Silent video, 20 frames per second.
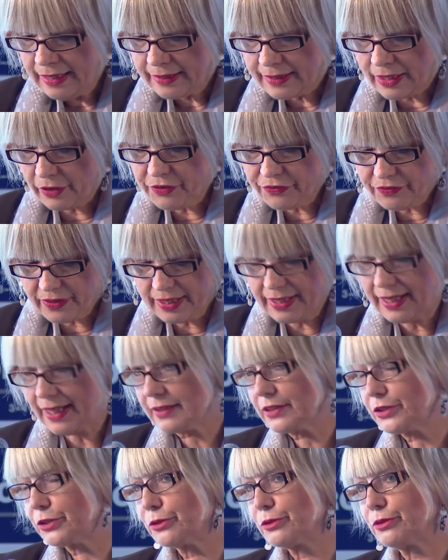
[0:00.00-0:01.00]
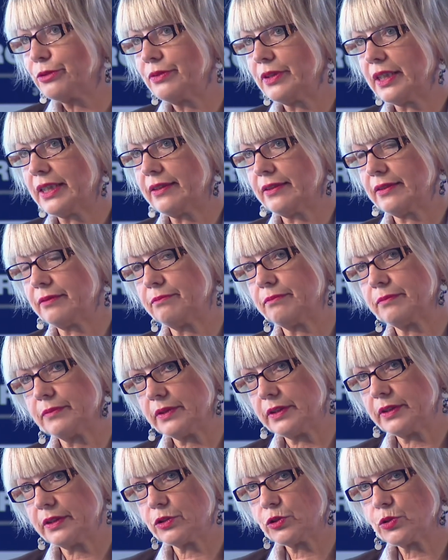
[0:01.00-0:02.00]
Now, if I had to
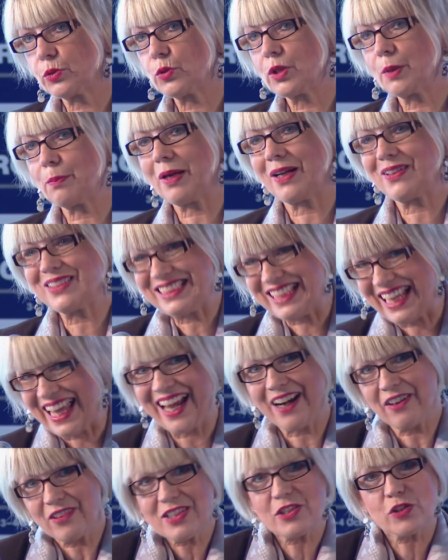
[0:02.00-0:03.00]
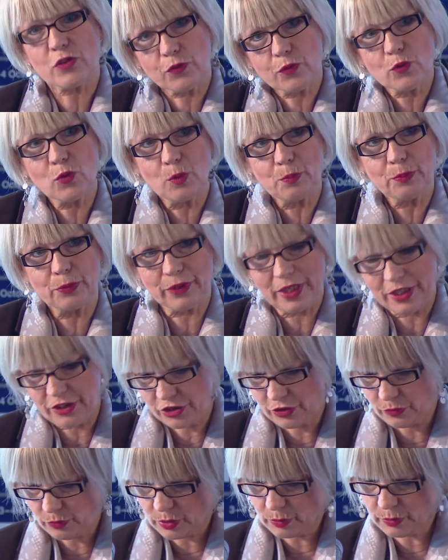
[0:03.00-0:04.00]
talk about the areas of
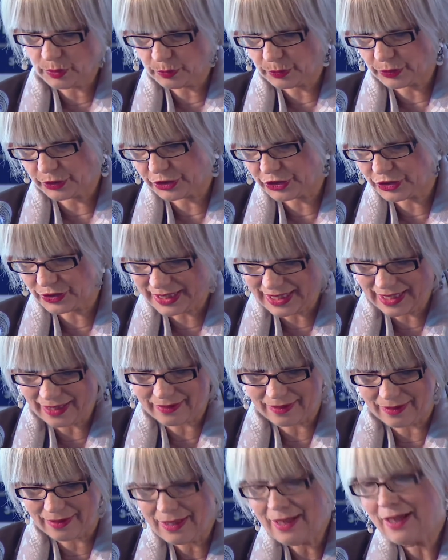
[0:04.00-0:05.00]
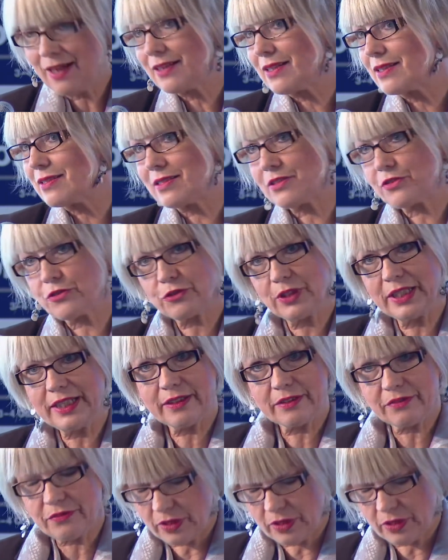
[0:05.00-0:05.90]
cooperation where we work together, this is really